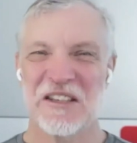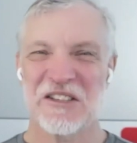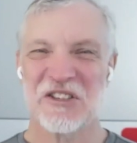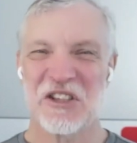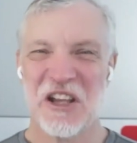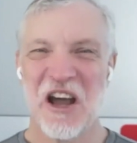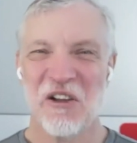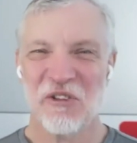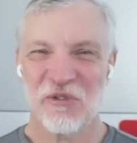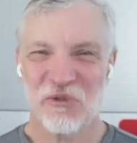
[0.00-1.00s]

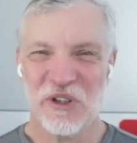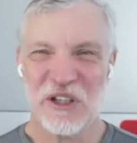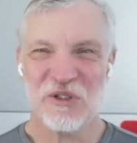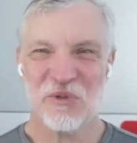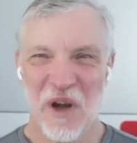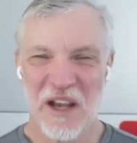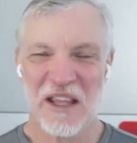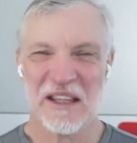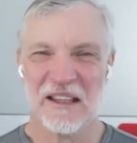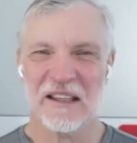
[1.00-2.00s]

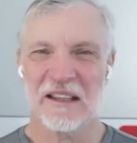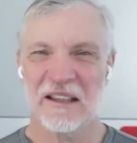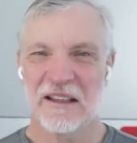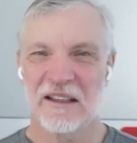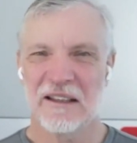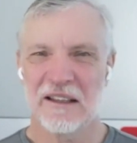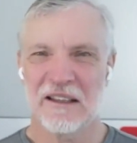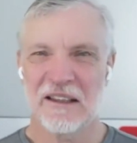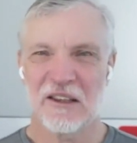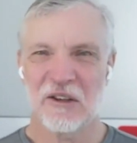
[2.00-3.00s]
GL320.
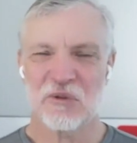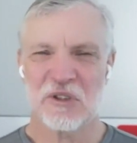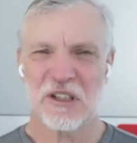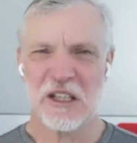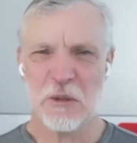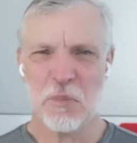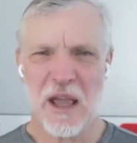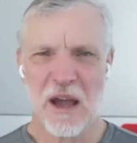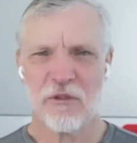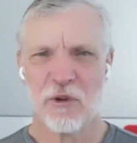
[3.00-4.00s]
There was a
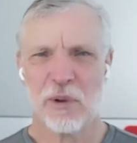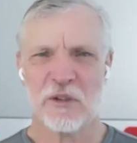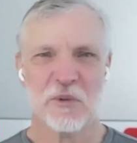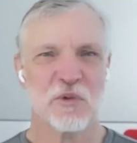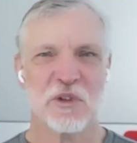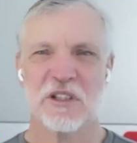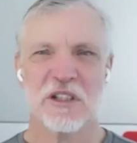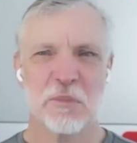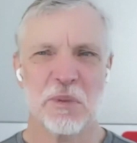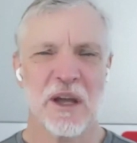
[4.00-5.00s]
DPF replacement. What's a
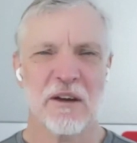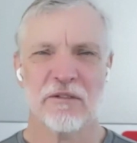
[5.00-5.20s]
DPF?